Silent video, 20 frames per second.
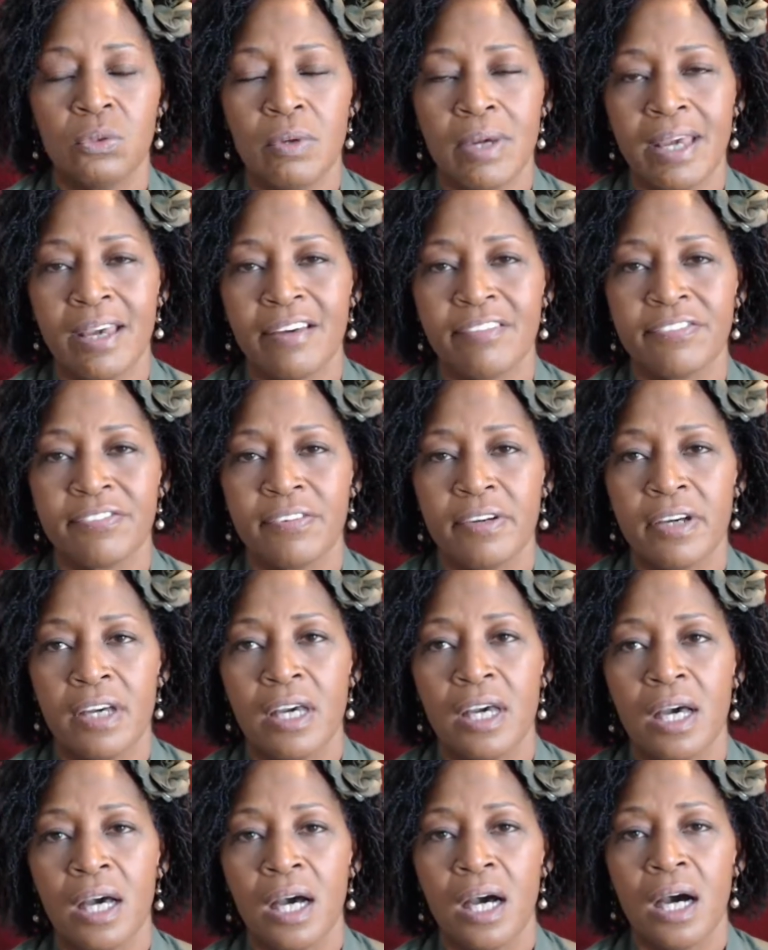you have
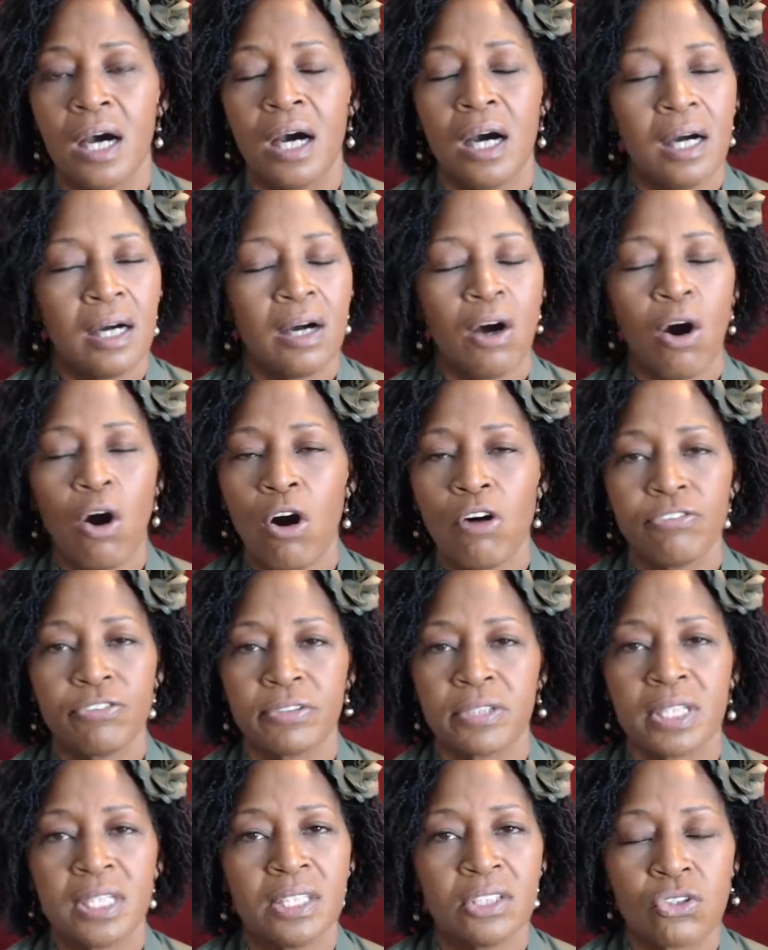uh,
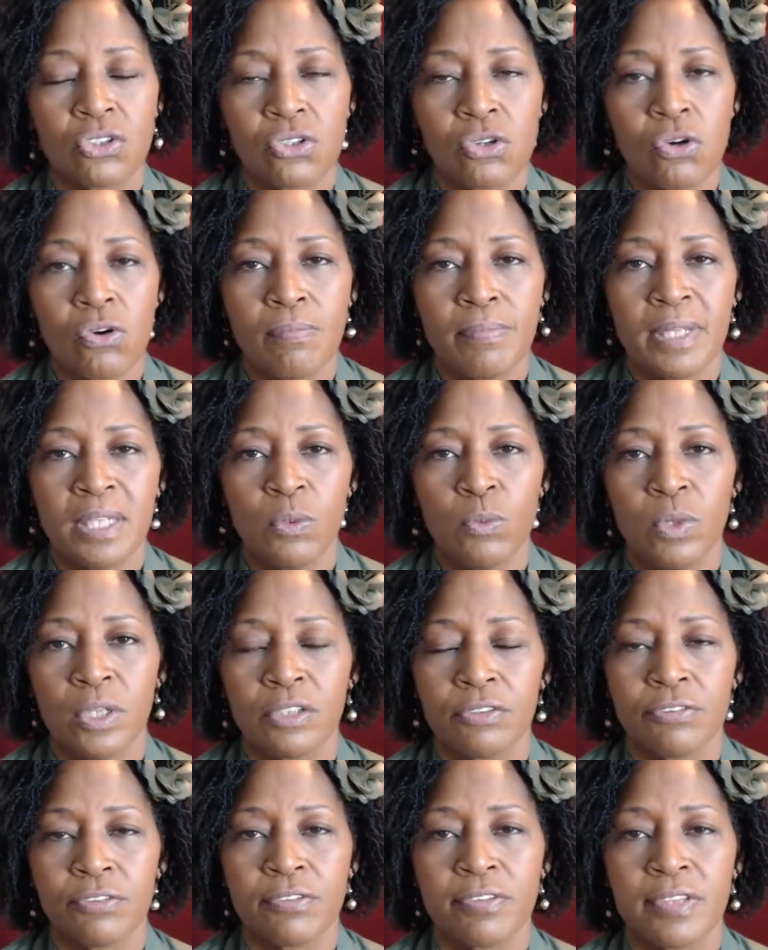offered us so many
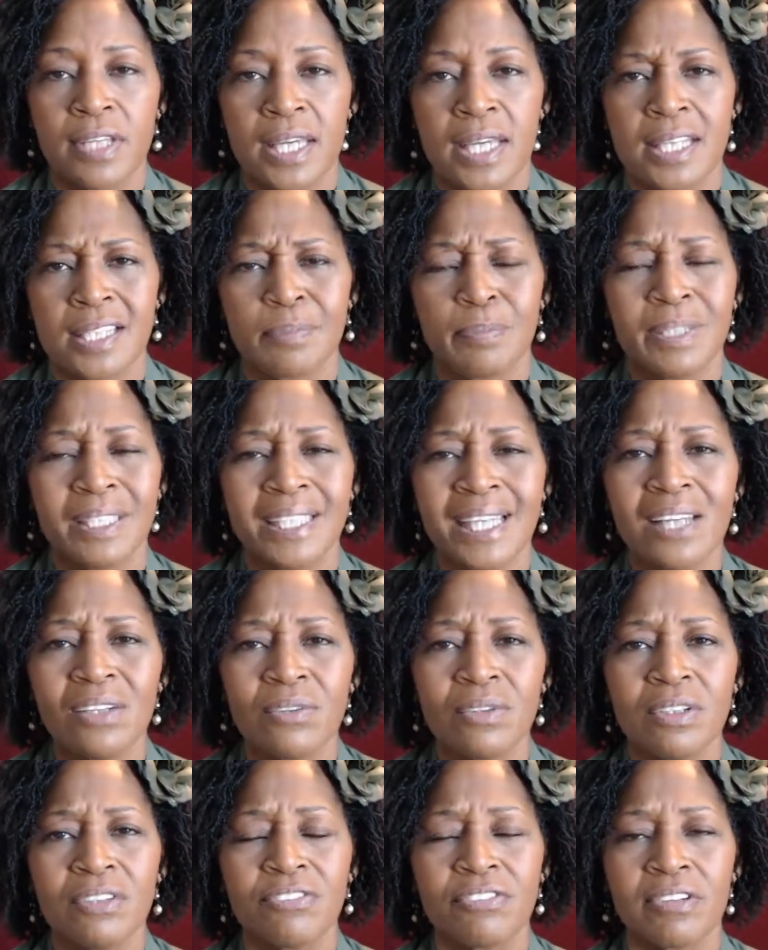wonderful things, but
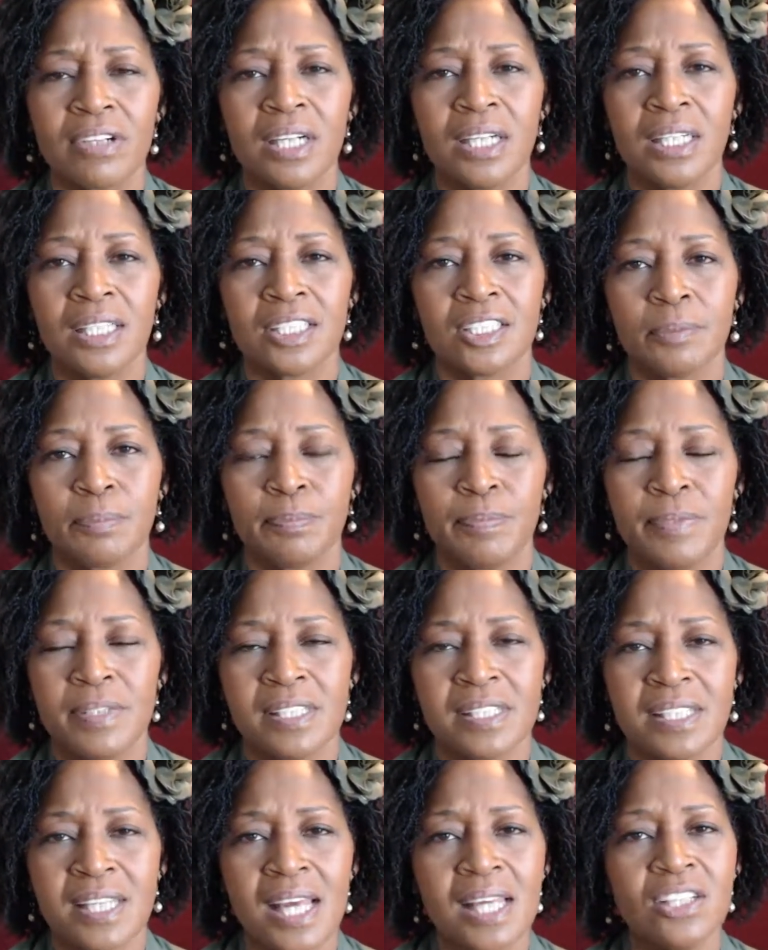not only for us,
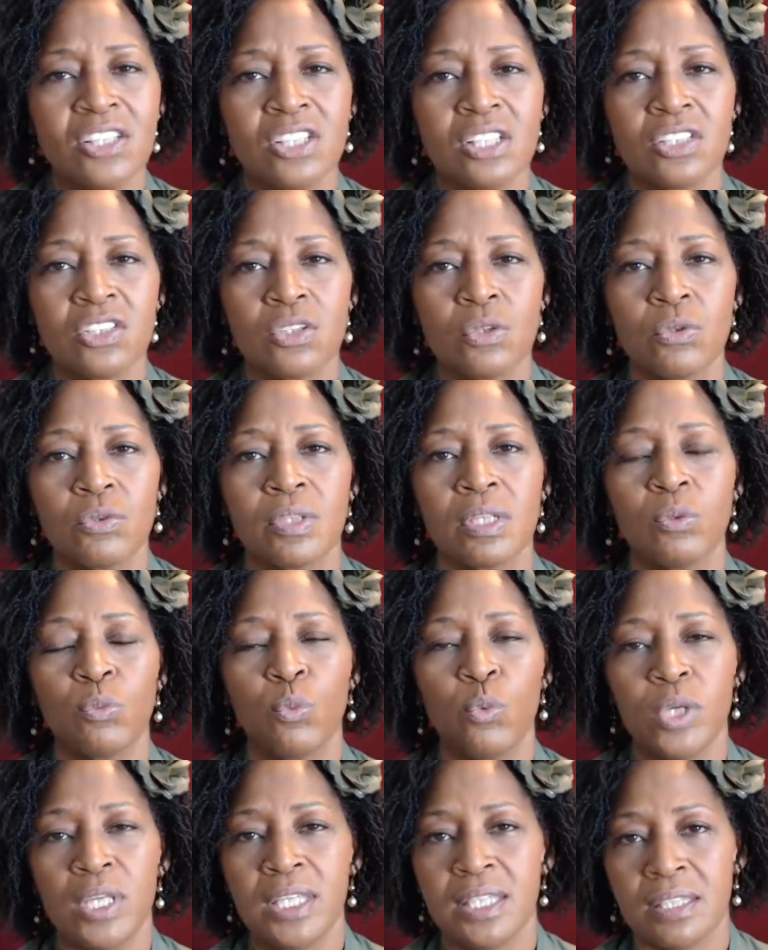it's not just so
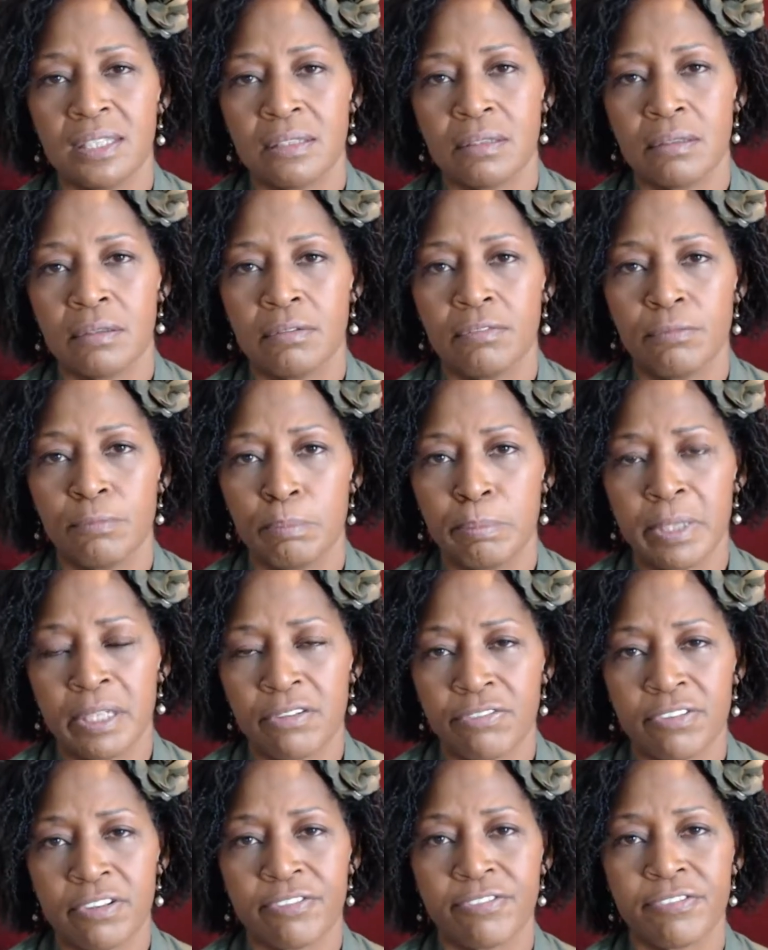that we can
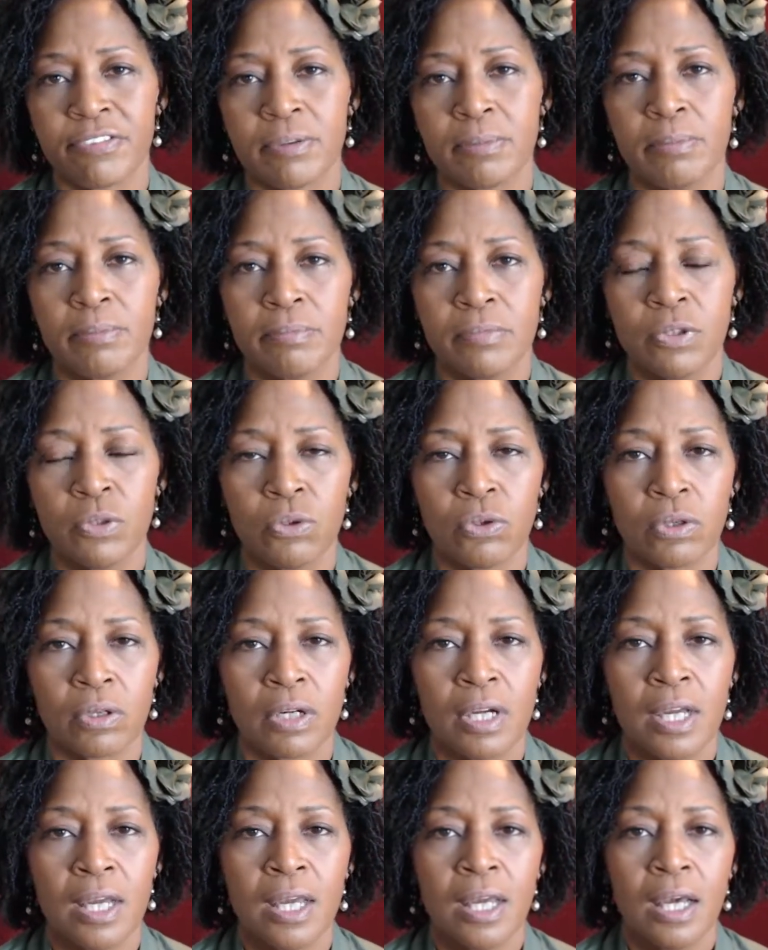benefit from
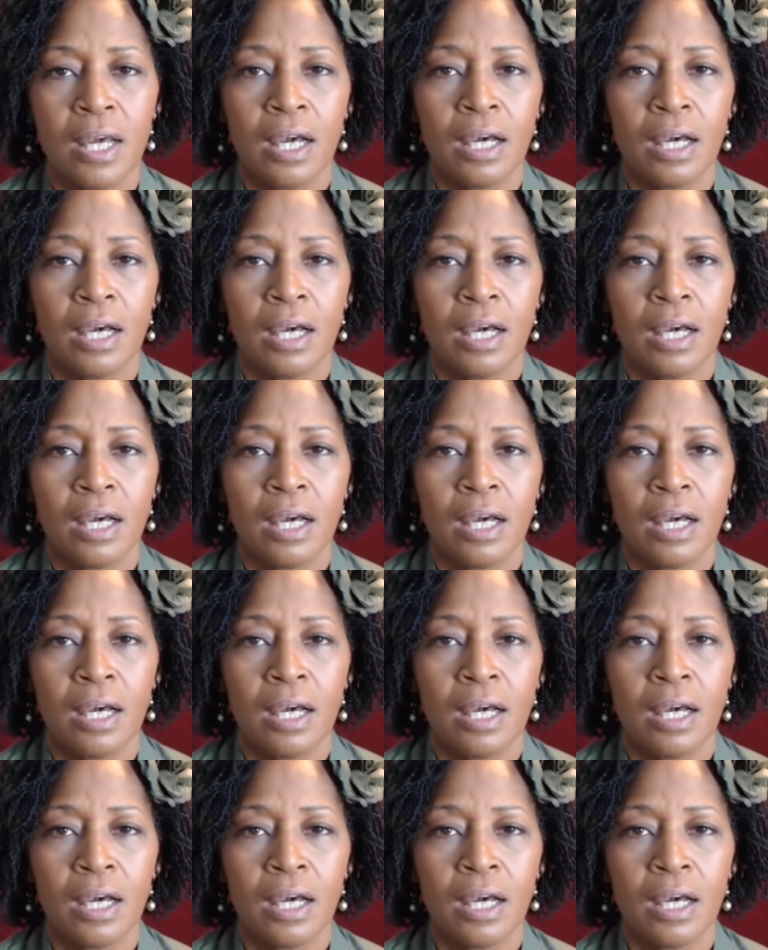your